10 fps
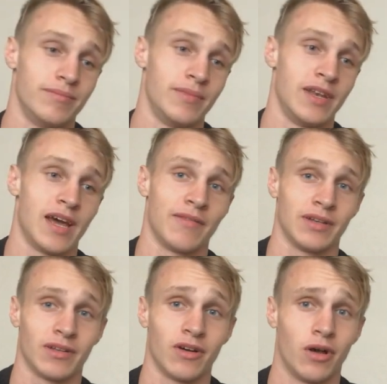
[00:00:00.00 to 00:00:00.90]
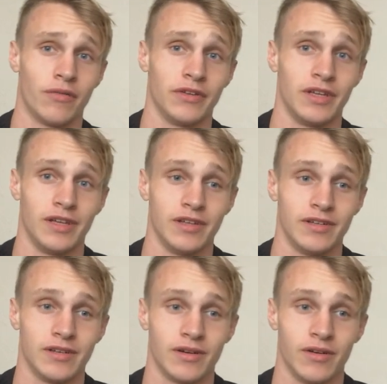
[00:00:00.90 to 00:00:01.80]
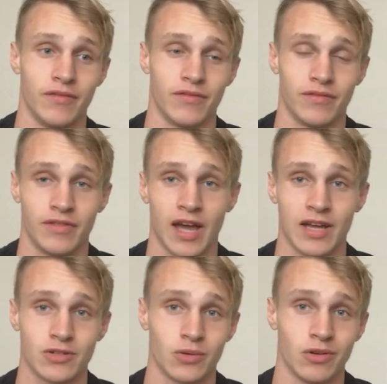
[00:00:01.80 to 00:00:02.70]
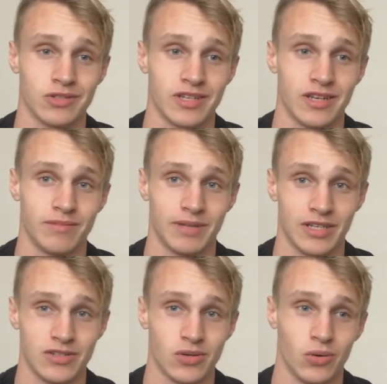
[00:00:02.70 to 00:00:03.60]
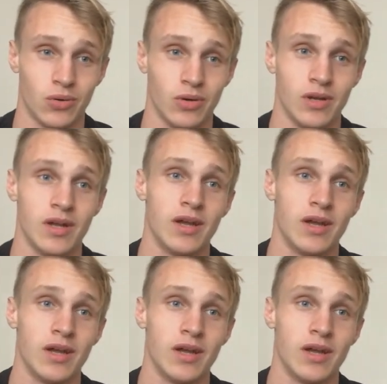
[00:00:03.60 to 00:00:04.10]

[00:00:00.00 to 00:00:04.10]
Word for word: been having like half a year of the actual content being taught